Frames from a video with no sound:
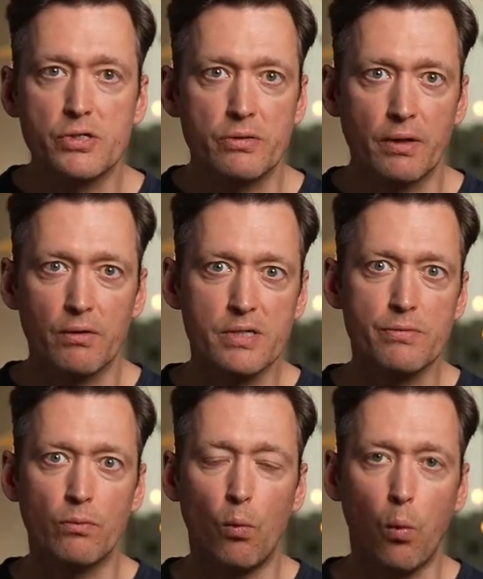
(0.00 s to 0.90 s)
and there
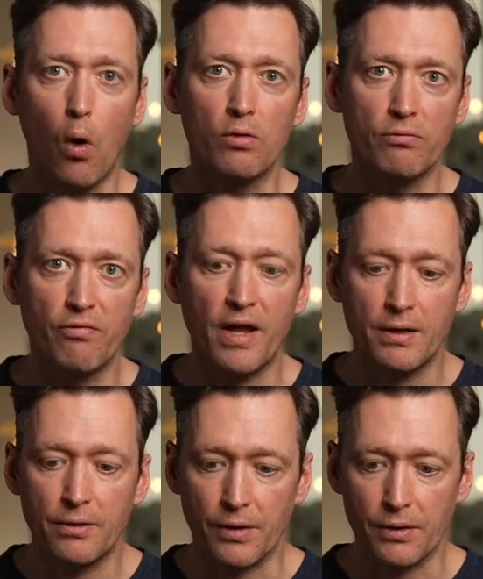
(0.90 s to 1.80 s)
isn't one
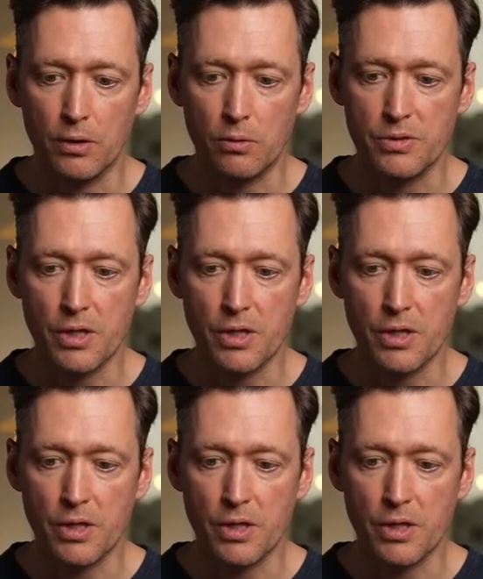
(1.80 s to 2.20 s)
vendor who is